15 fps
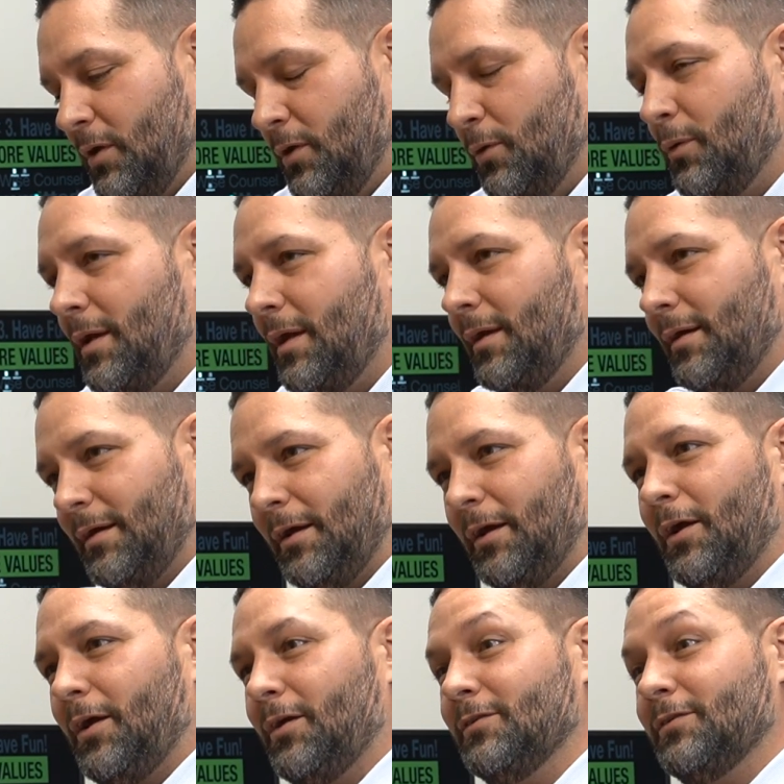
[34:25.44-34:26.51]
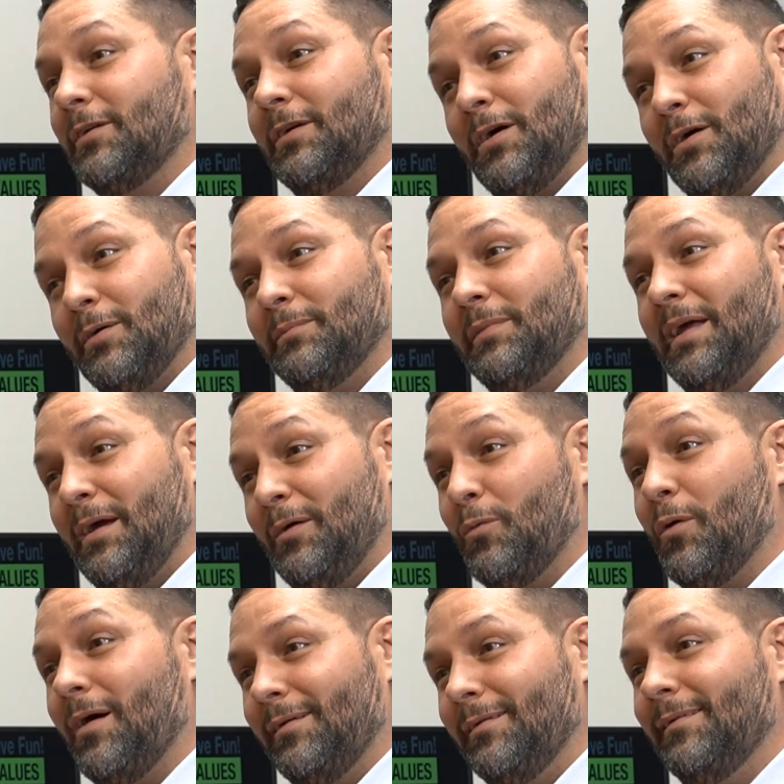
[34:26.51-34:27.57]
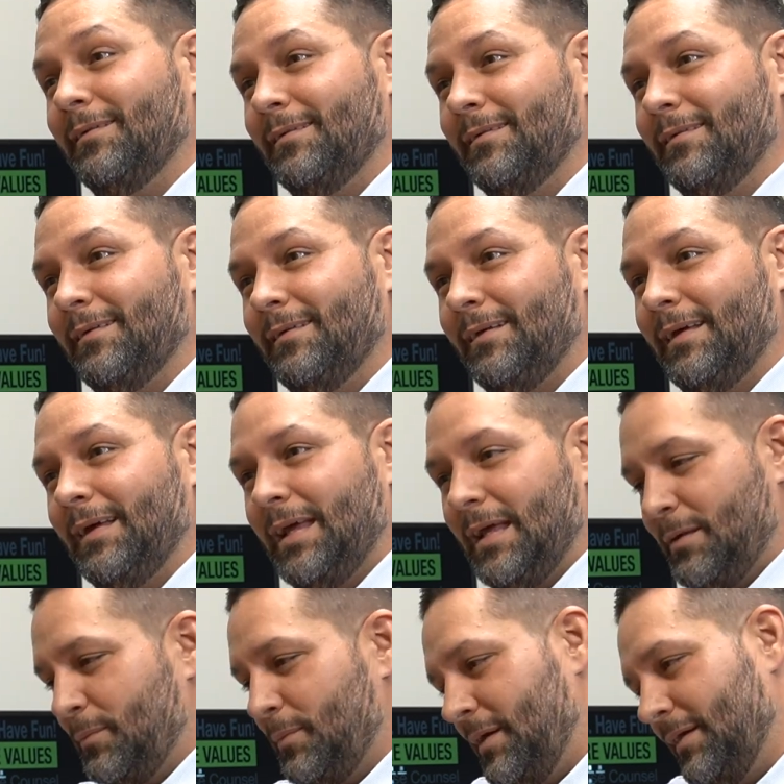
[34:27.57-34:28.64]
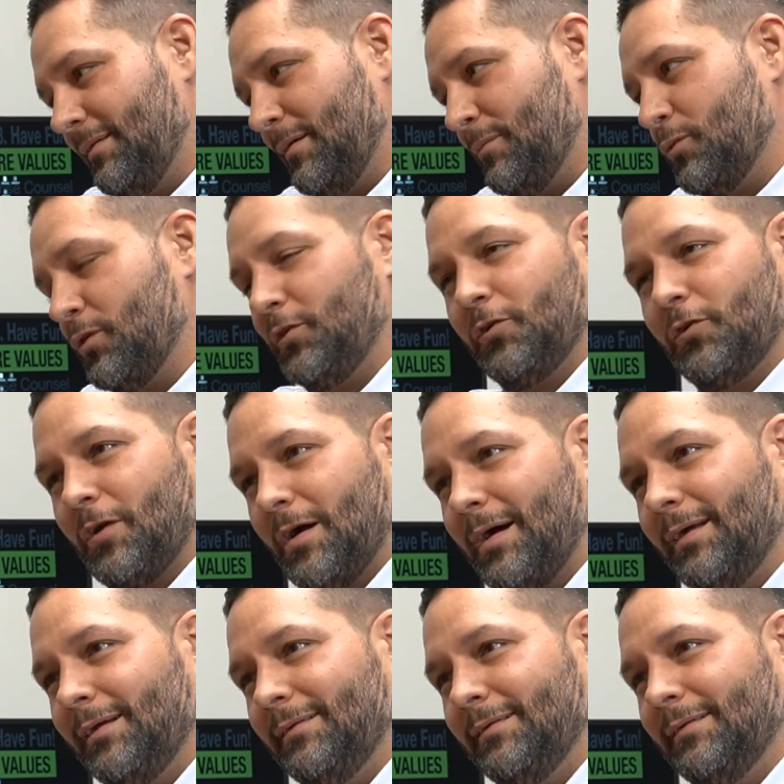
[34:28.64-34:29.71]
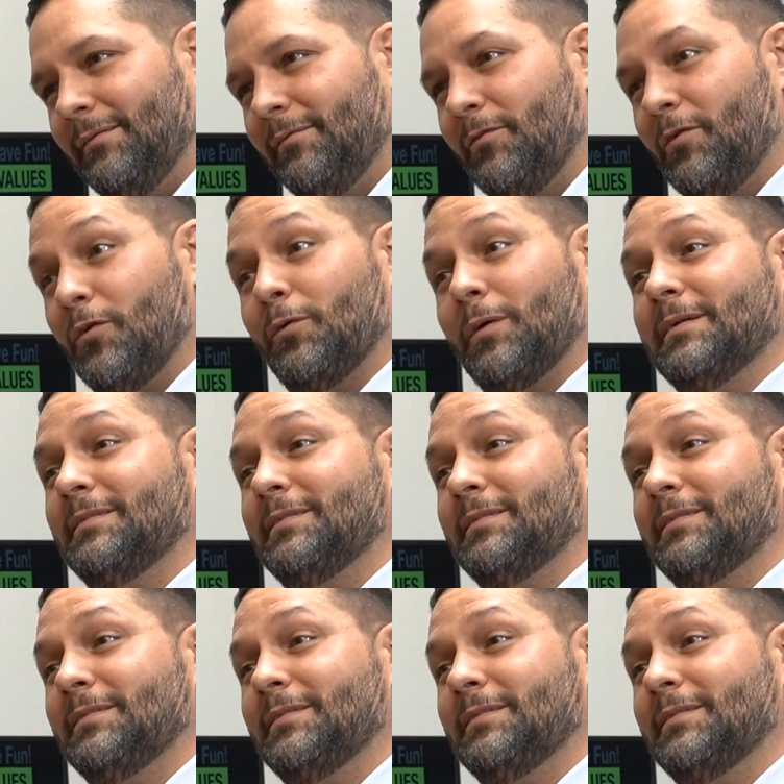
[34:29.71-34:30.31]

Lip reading: but you can't come day one and be someone you're not for the